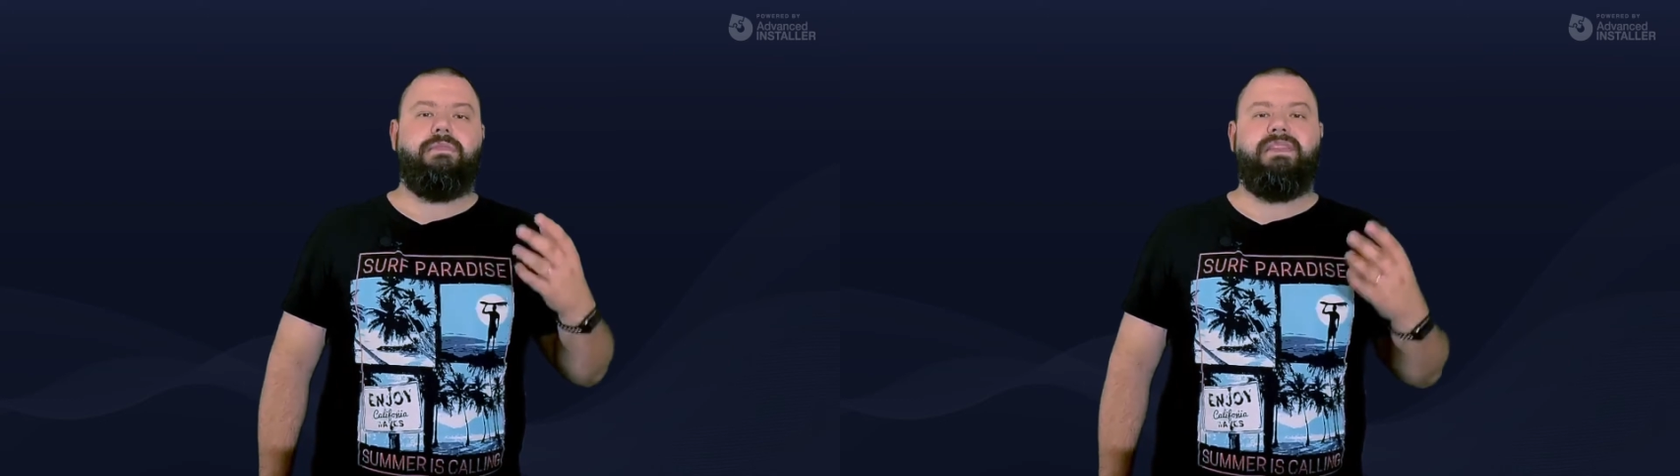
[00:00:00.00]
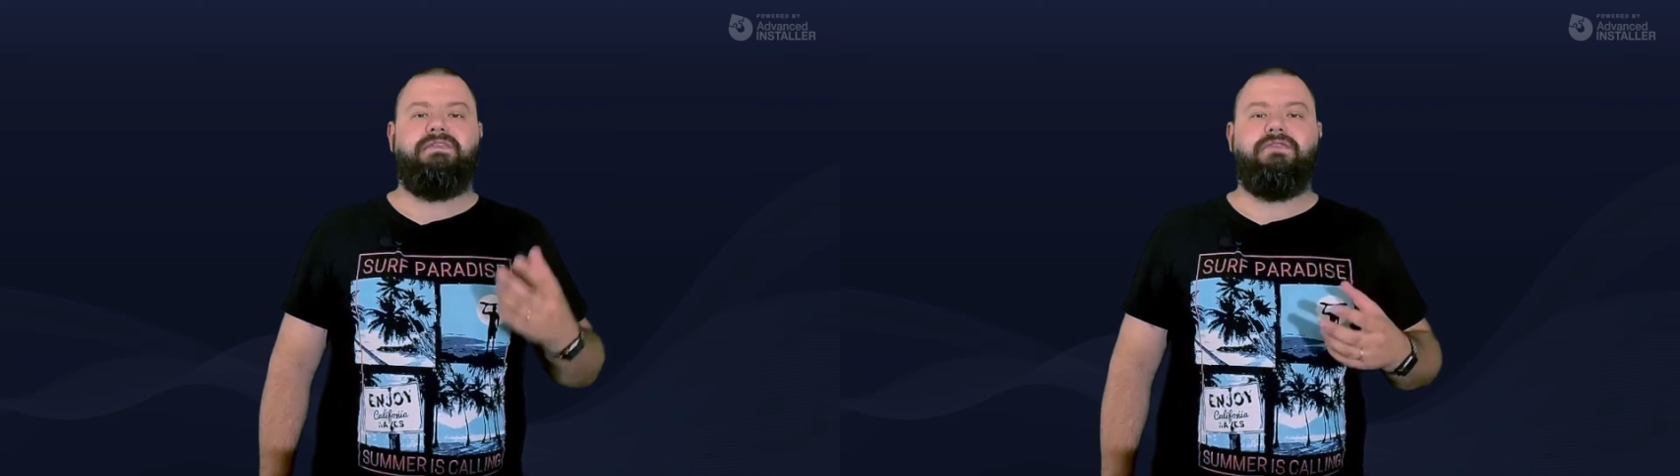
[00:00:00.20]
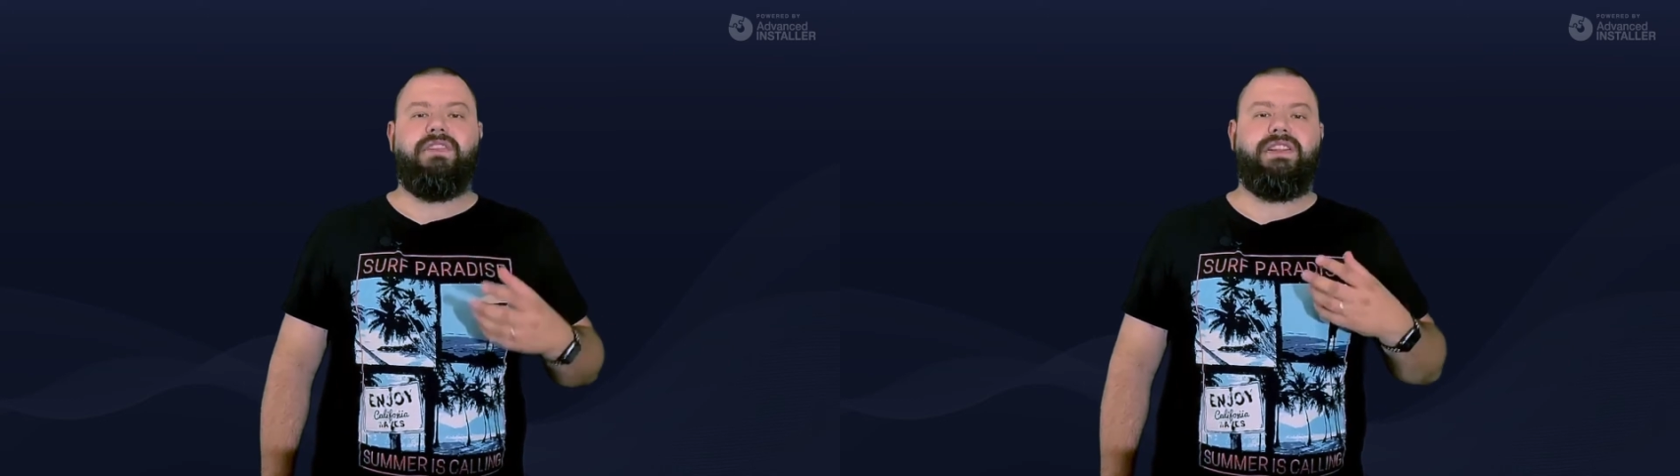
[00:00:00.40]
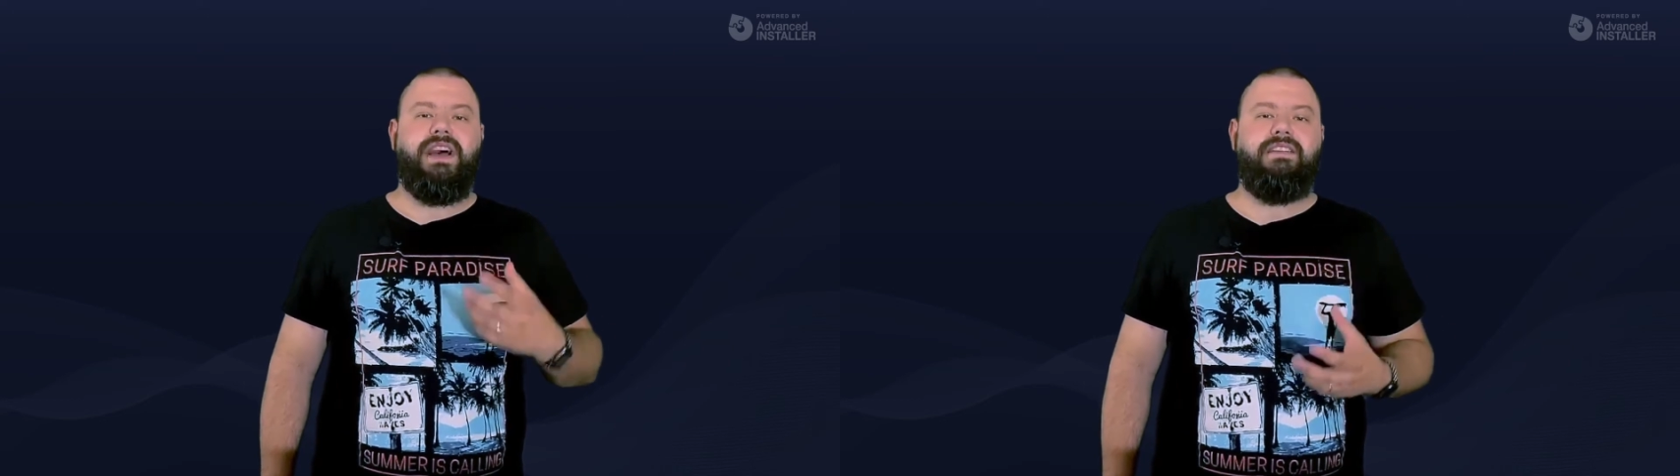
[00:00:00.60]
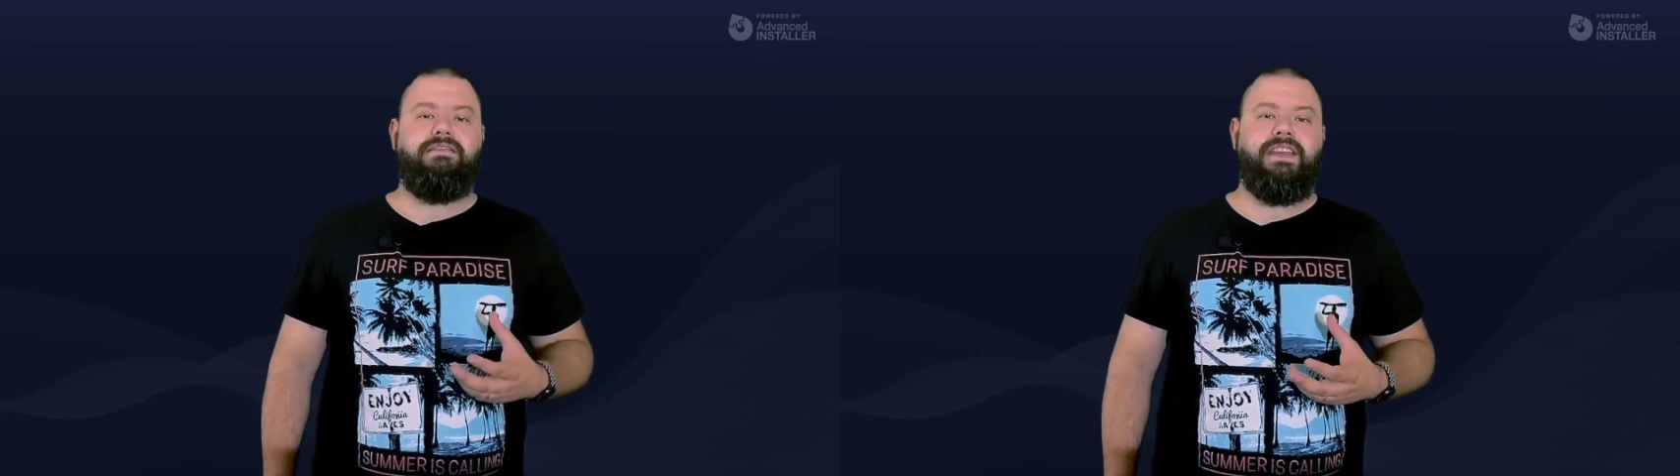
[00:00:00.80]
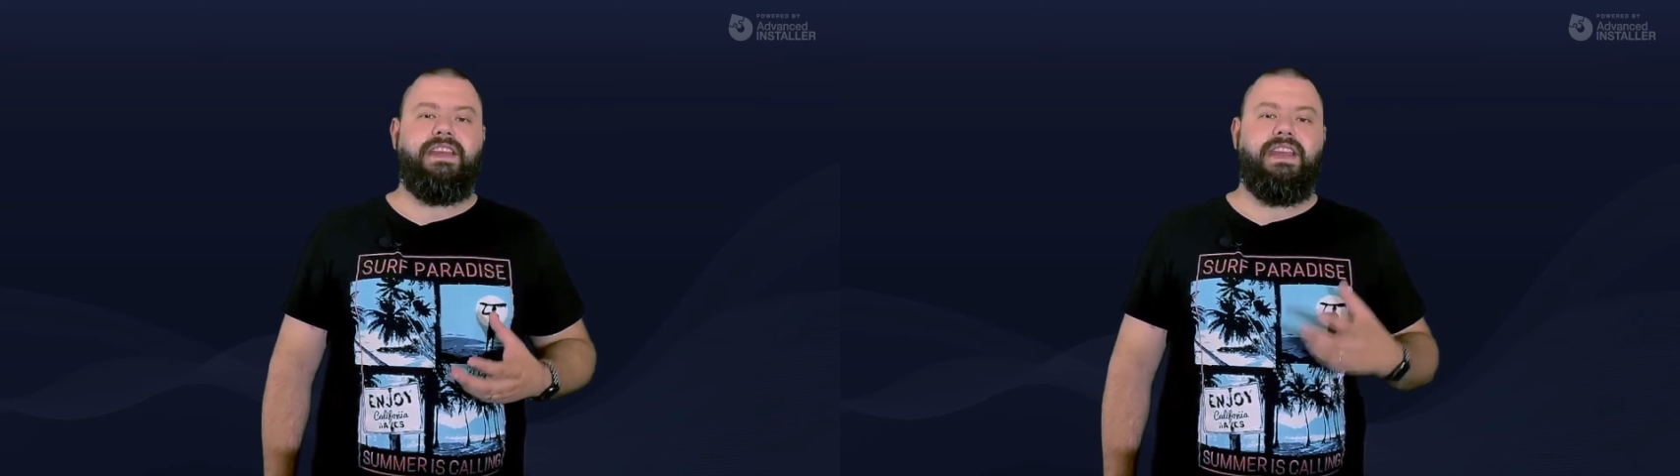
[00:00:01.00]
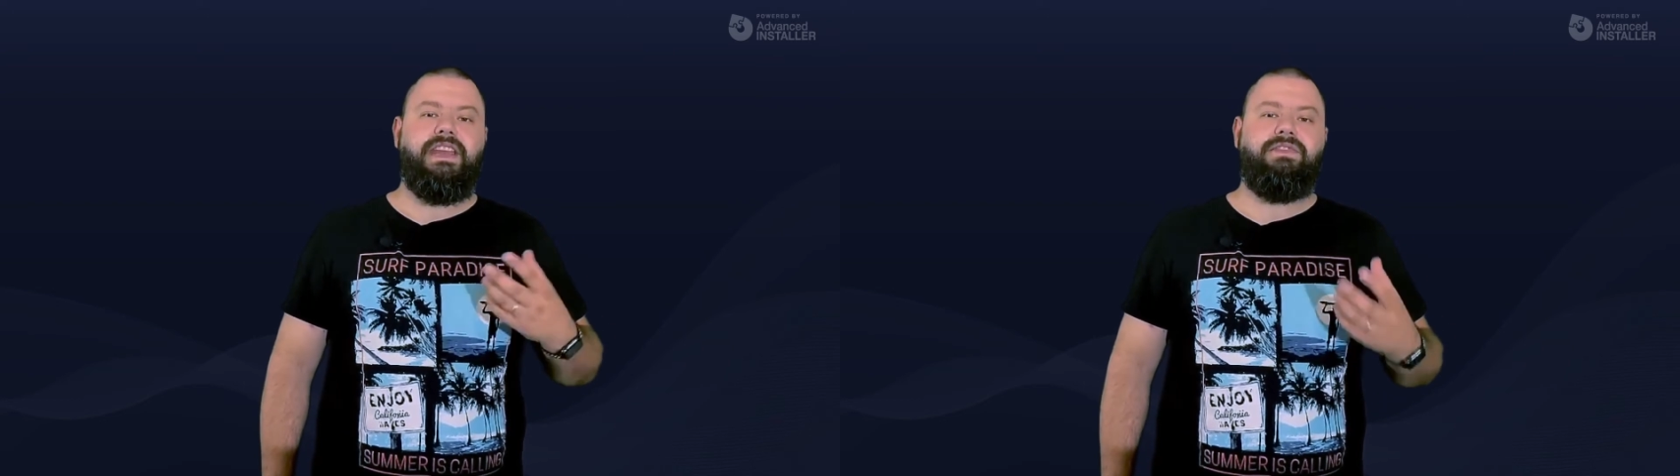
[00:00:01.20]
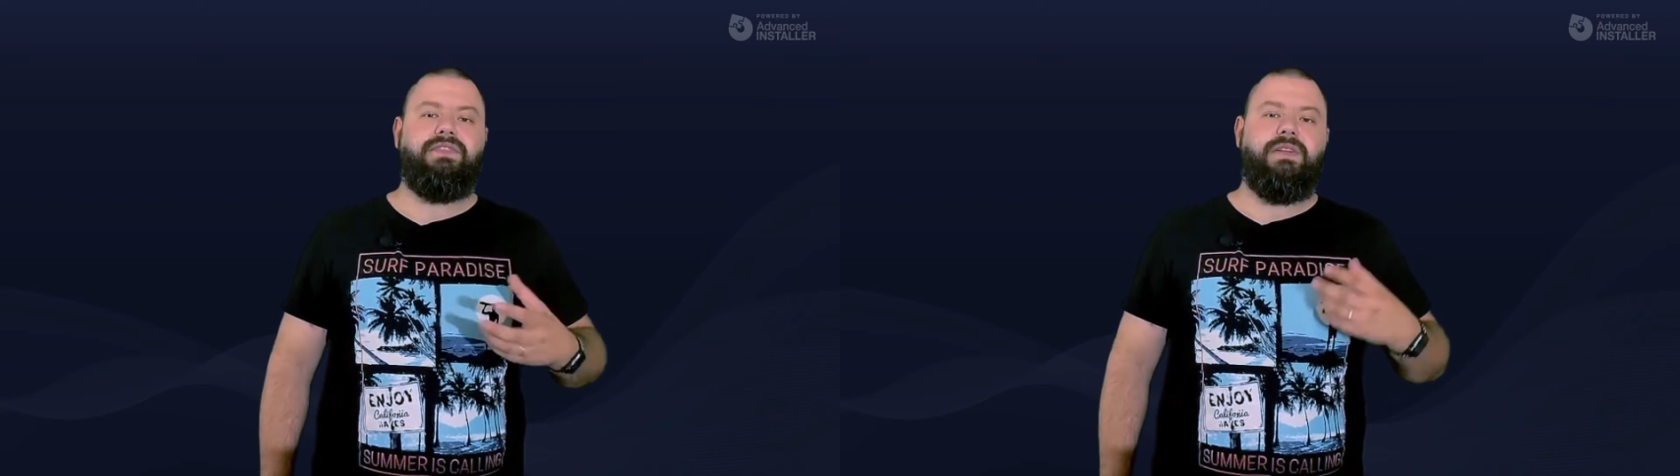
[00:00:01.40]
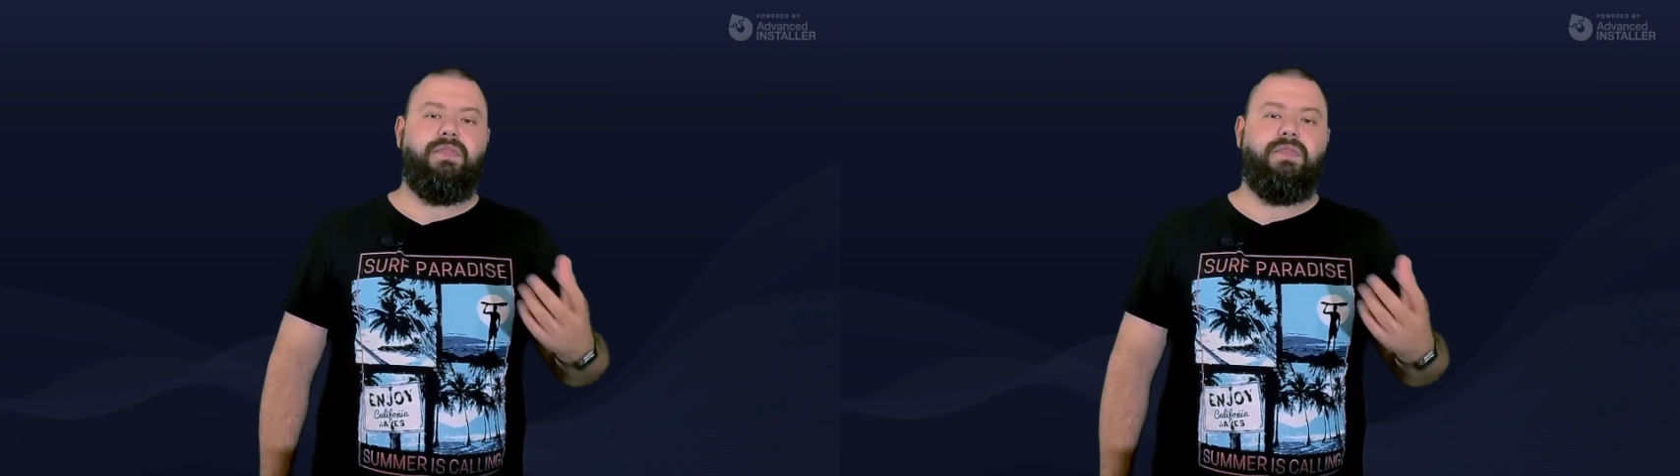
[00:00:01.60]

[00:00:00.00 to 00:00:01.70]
before diving into the